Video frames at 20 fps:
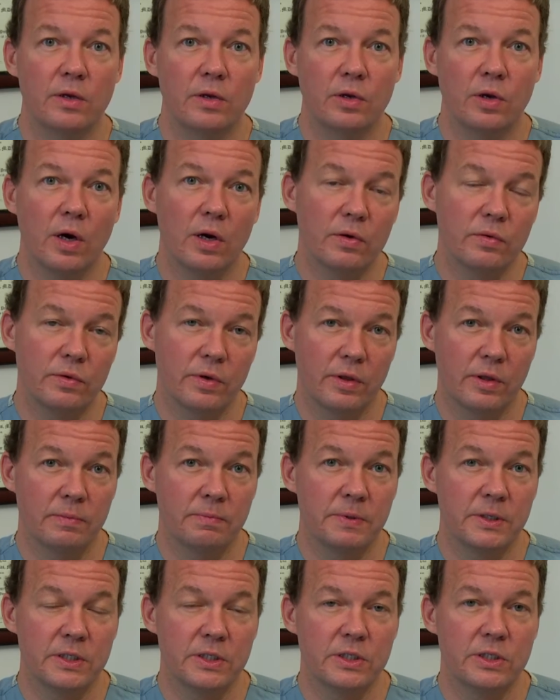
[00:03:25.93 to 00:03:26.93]
not only the
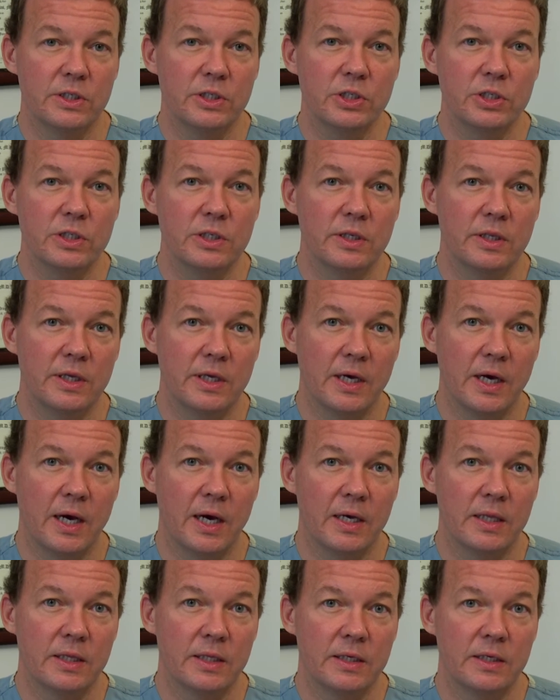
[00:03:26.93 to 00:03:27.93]
position of the
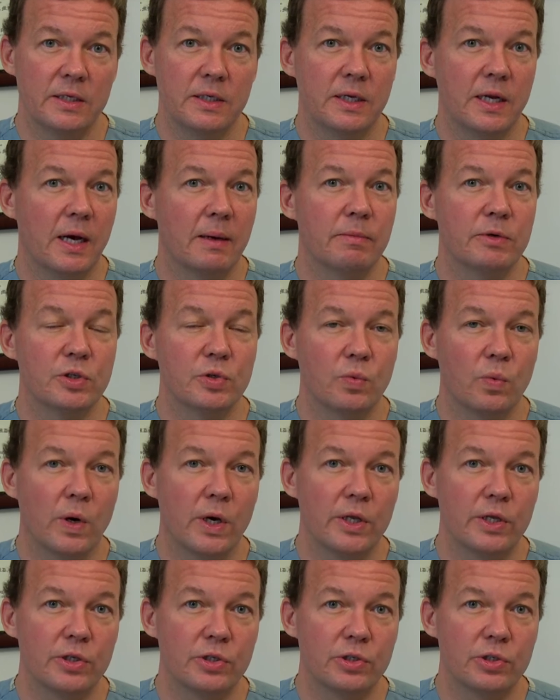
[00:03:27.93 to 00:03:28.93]
eyelid and how much
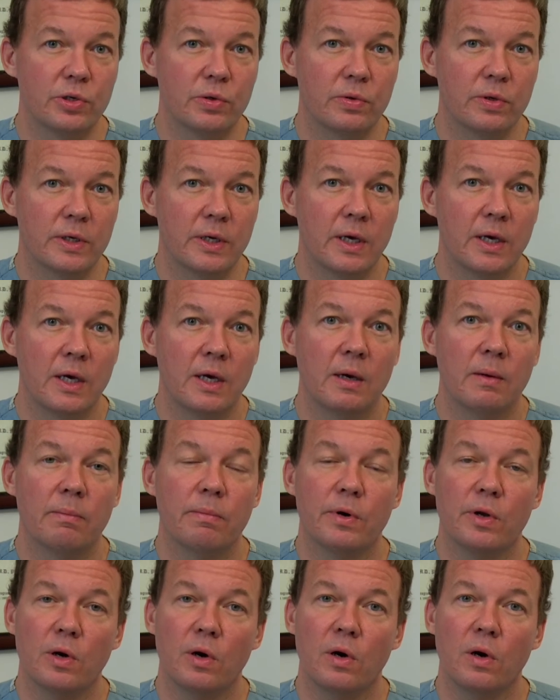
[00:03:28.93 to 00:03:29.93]
white is showing,
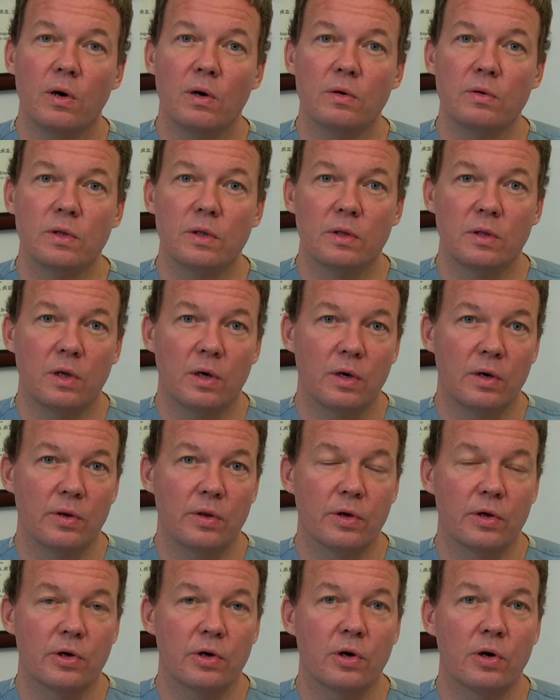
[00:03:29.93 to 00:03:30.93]
but all
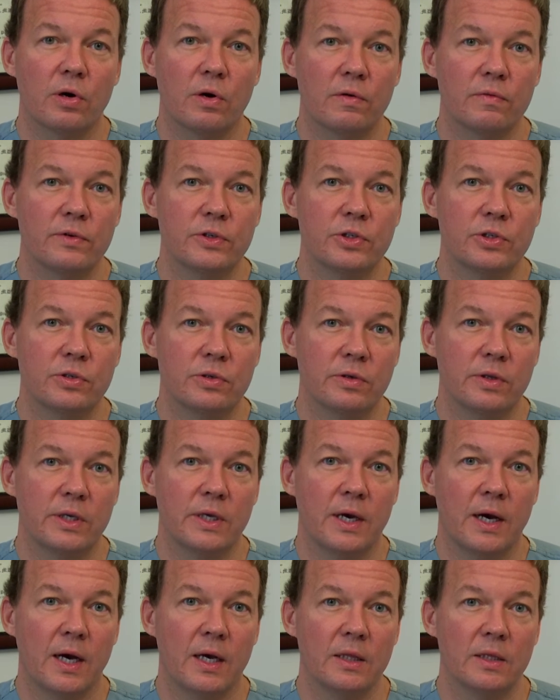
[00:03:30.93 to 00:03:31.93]
along the curvature of
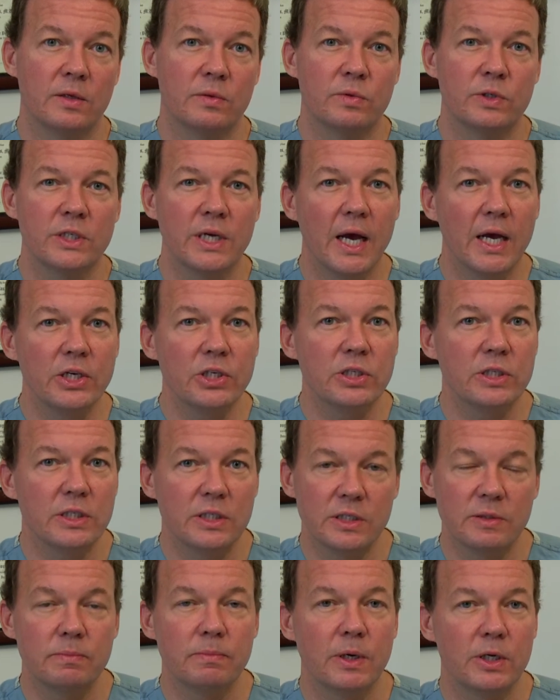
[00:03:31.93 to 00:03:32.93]
the eyelid, which
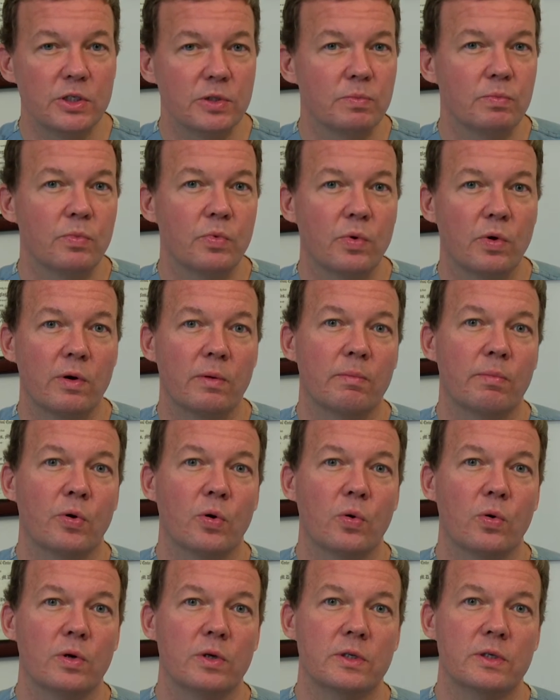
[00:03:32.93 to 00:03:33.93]
actually is much more
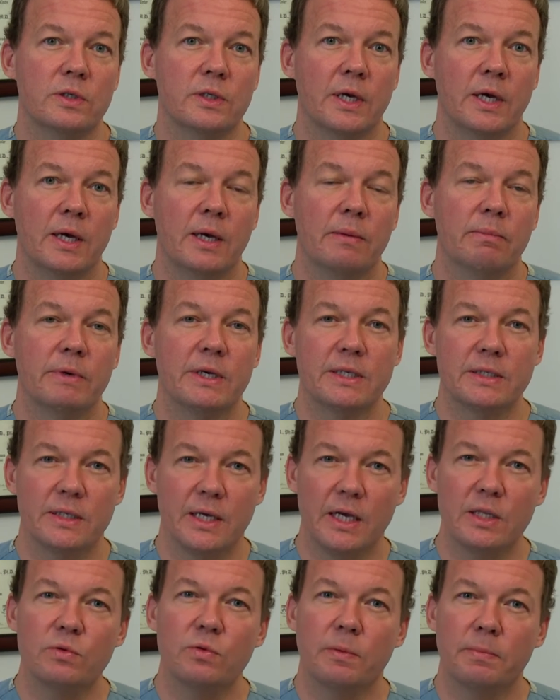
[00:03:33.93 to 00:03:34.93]
important because
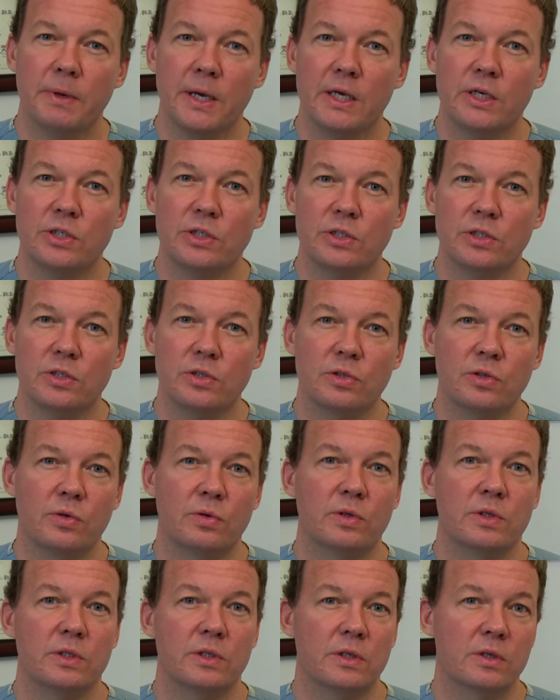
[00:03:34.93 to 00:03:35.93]
that's what patients
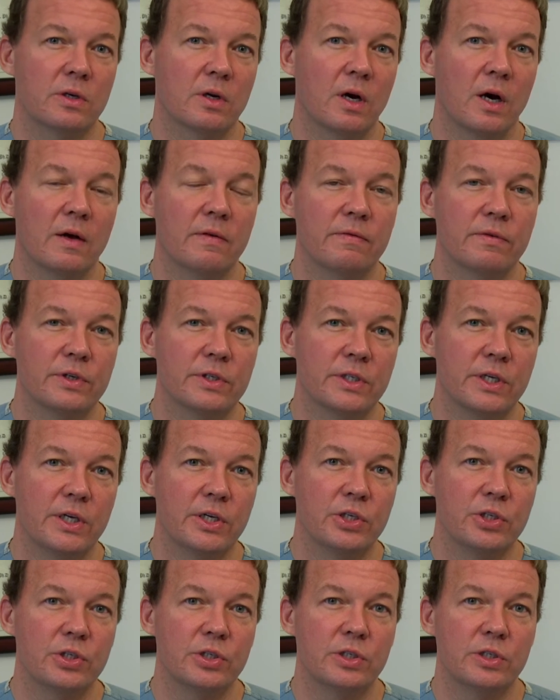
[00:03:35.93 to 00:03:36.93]
notice in
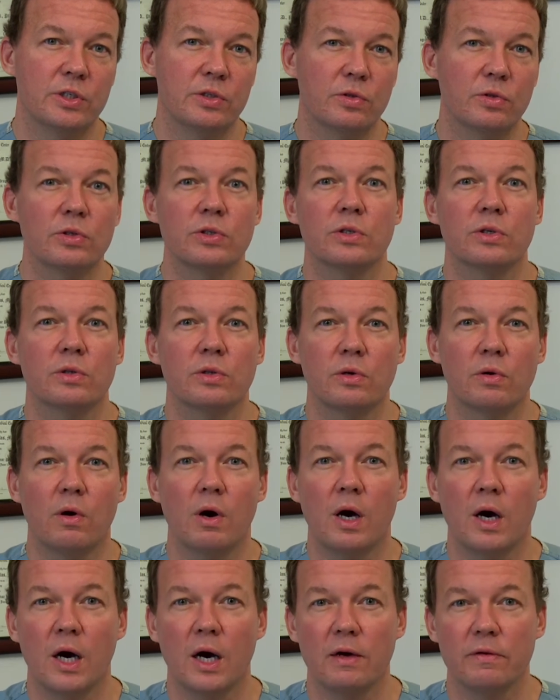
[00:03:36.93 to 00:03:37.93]
conversation and looks a
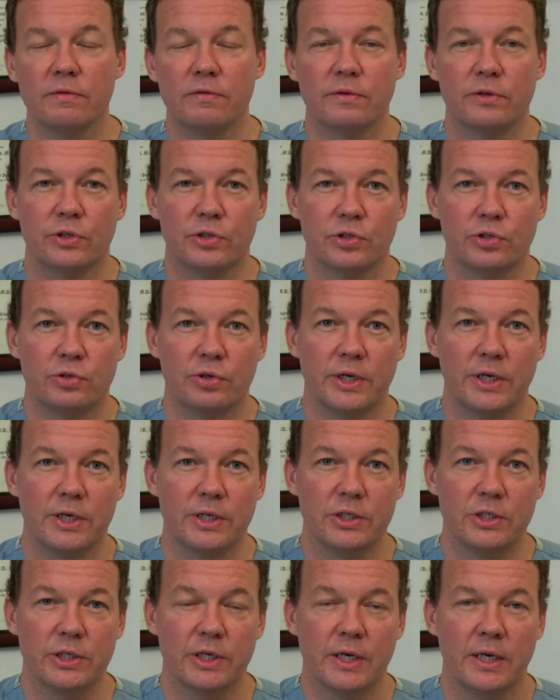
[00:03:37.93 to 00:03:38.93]
little off or
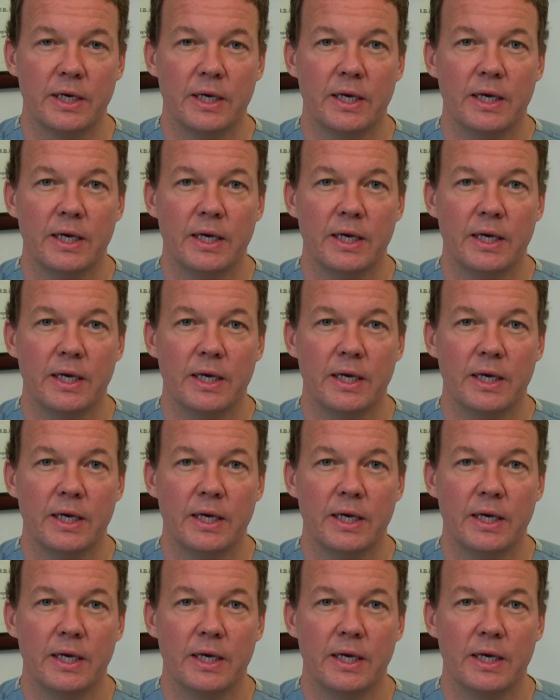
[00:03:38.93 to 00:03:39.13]
strange.